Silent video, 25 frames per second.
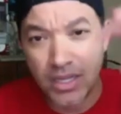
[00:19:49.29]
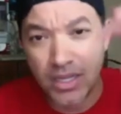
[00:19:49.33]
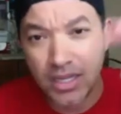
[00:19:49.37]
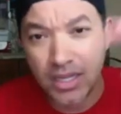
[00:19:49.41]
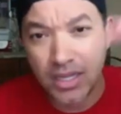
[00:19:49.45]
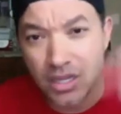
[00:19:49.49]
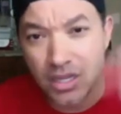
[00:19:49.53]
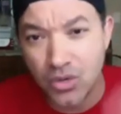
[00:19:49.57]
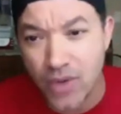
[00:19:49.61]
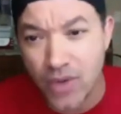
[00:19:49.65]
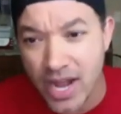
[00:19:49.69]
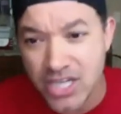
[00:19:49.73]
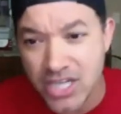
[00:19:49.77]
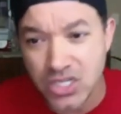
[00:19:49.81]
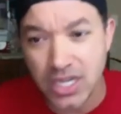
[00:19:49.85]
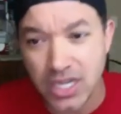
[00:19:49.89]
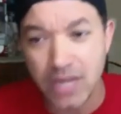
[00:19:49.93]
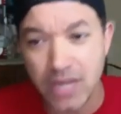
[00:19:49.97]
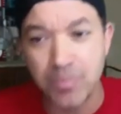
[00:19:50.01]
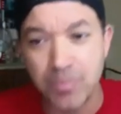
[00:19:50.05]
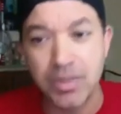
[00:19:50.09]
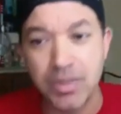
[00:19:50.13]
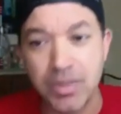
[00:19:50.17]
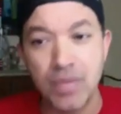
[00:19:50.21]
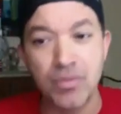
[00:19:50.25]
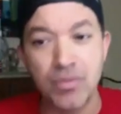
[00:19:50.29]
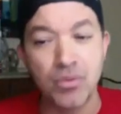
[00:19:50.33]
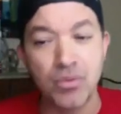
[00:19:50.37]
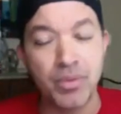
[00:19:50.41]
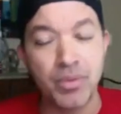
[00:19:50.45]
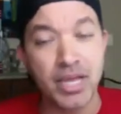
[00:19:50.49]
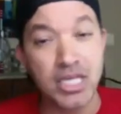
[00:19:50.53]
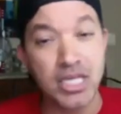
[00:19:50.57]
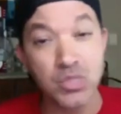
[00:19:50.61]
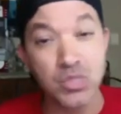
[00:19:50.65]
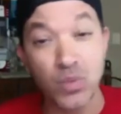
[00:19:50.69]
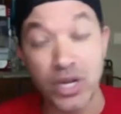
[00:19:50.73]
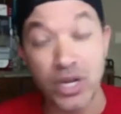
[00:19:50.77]
congratulate people,
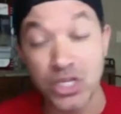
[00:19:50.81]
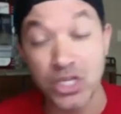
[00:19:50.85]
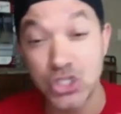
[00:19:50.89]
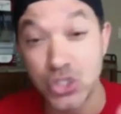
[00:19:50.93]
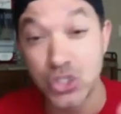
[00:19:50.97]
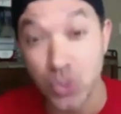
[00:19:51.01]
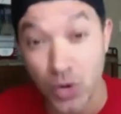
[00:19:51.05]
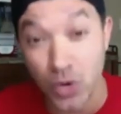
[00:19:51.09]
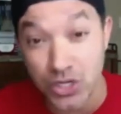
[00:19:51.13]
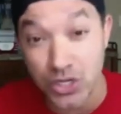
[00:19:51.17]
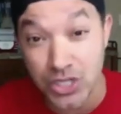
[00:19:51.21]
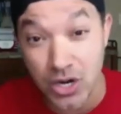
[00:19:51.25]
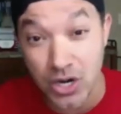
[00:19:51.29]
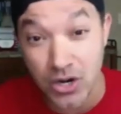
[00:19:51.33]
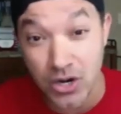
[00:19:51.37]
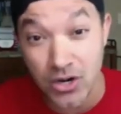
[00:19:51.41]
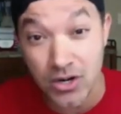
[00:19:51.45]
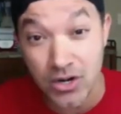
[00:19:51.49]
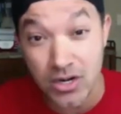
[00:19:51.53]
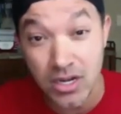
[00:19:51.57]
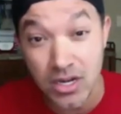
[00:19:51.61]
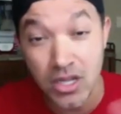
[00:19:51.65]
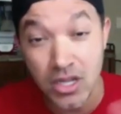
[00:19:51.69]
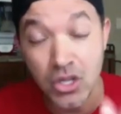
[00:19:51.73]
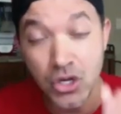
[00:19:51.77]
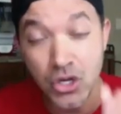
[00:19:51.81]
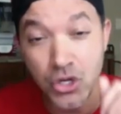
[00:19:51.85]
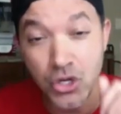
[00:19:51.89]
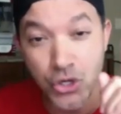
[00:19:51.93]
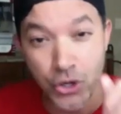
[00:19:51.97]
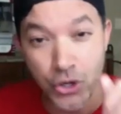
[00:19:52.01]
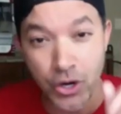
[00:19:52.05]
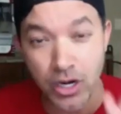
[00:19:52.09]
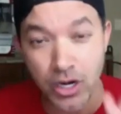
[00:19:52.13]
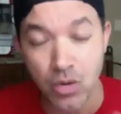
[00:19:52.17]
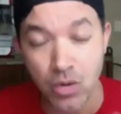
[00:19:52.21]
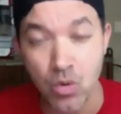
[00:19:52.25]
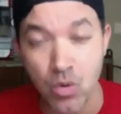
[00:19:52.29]
because when it's your turn, you're
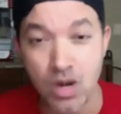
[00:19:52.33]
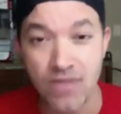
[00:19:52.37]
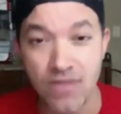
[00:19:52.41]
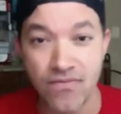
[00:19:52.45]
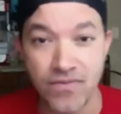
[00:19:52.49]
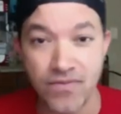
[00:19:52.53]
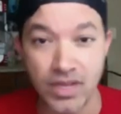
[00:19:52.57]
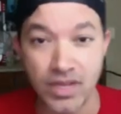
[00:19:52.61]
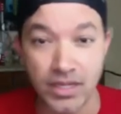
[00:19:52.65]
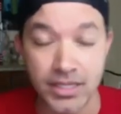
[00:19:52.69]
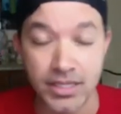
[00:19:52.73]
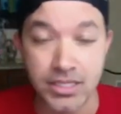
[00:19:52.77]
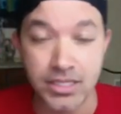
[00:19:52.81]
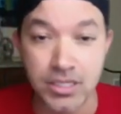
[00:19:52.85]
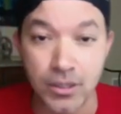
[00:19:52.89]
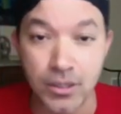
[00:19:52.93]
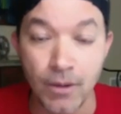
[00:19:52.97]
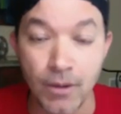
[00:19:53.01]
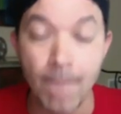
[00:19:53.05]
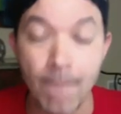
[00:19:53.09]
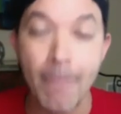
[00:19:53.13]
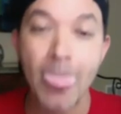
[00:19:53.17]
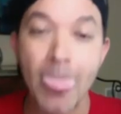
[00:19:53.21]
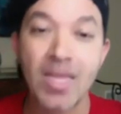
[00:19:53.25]
going to want to feel it too.